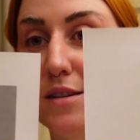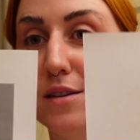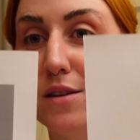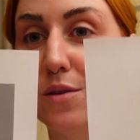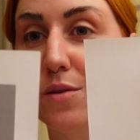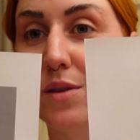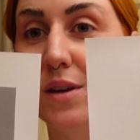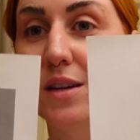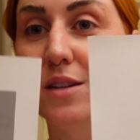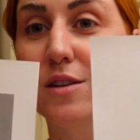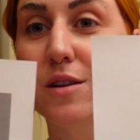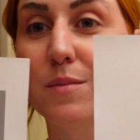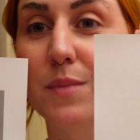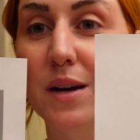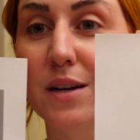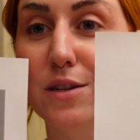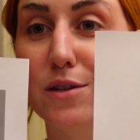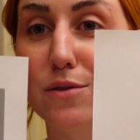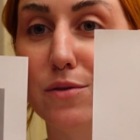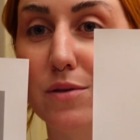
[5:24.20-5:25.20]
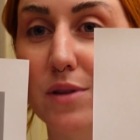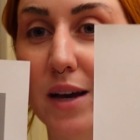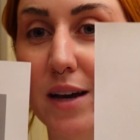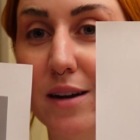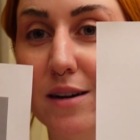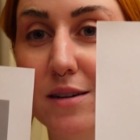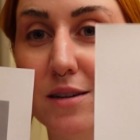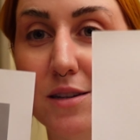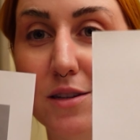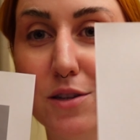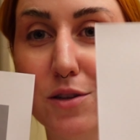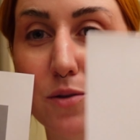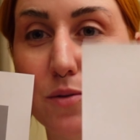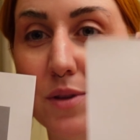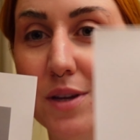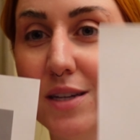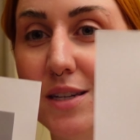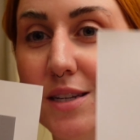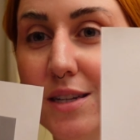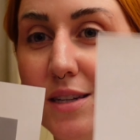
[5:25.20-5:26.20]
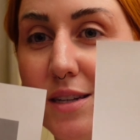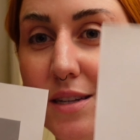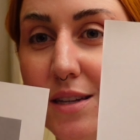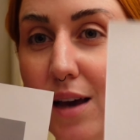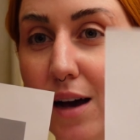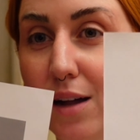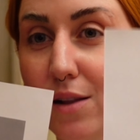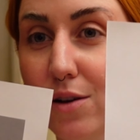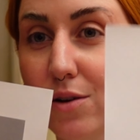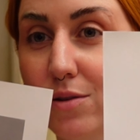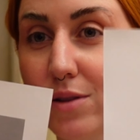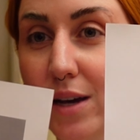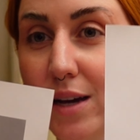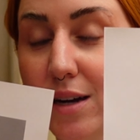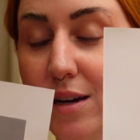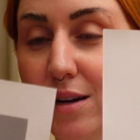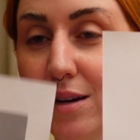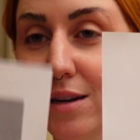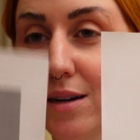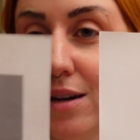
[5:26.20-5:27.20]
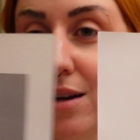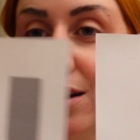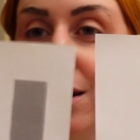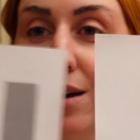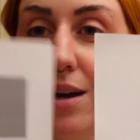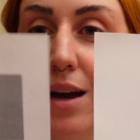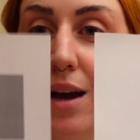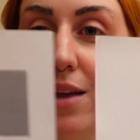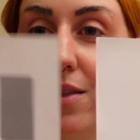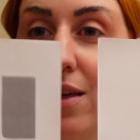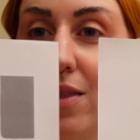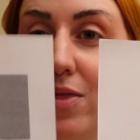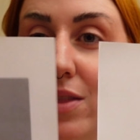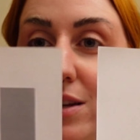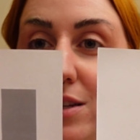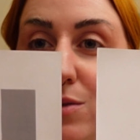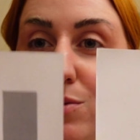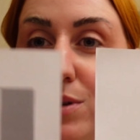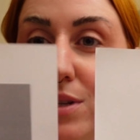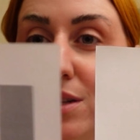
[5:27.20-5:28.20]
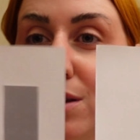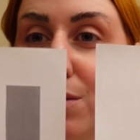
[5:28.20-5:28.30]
So these are my two layers. So this is yellow layer, and then this was